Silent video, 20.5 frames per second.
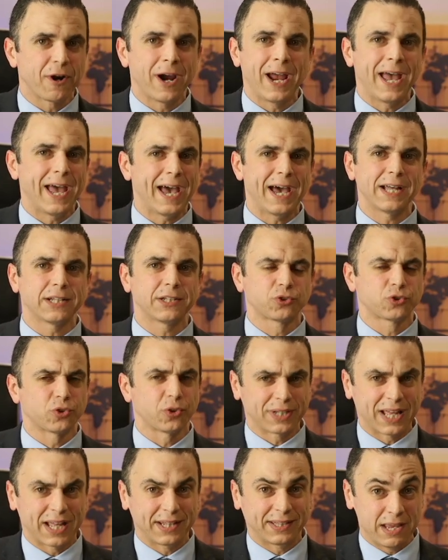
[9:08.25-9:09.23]
had so
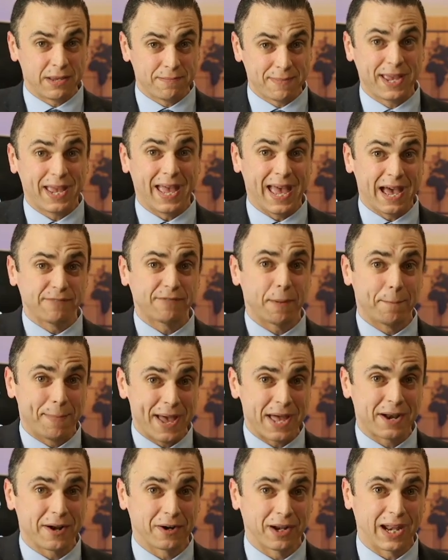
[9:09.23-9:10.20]
that they may have a
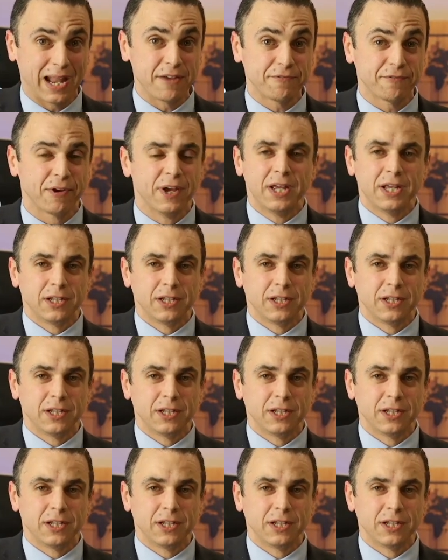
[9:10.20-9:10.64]
better life?